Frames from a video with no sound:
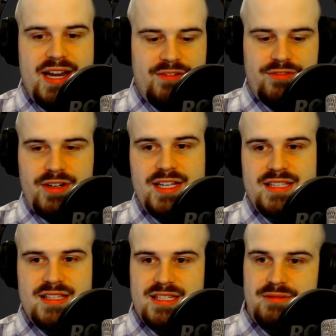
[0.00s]
of
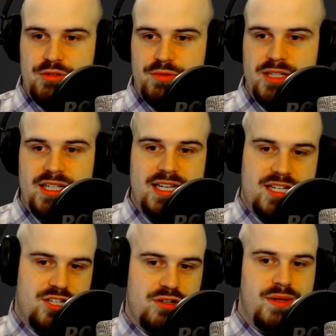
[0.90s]
reasons, which we're going to
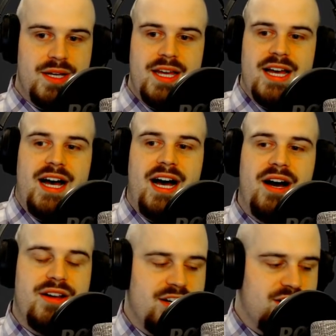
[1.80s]
get to
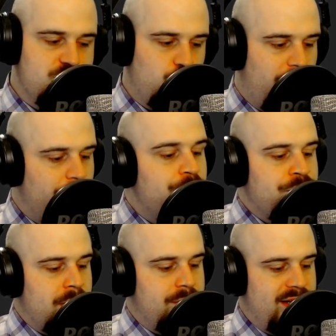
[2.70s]
on here as well.
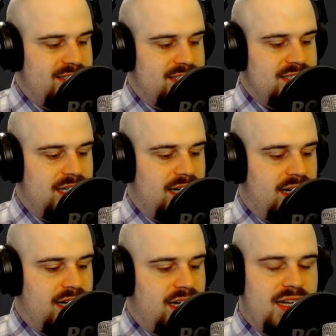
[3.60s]
But
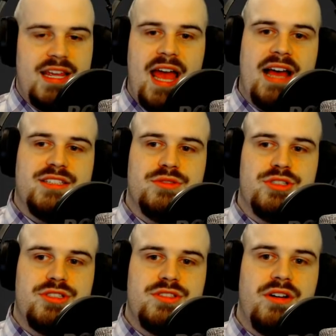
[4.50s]
yeah, so
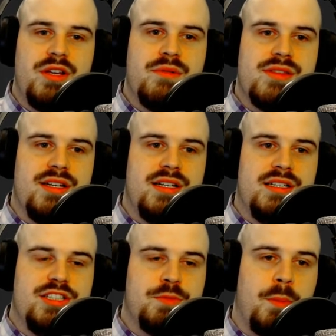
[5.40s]
starting with a
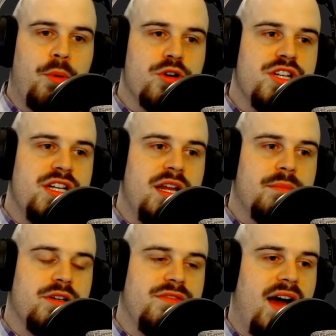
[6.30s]
disproportionate
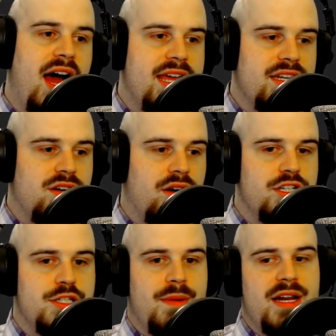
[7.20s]
number of high-end
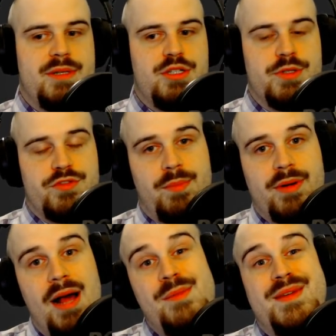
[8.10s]
cards might not be too much of a
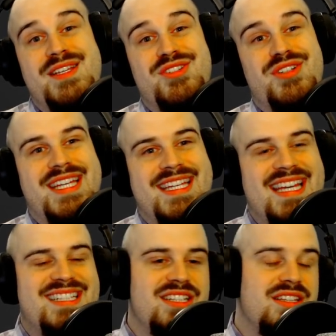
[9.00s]
problem because you're going to
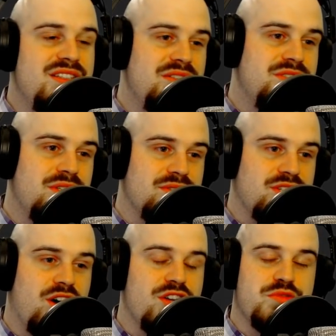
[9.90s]
get to use those
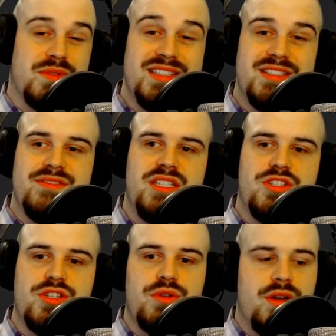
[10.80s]
cards relatively
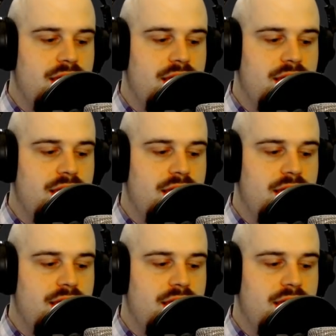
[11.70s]
soon.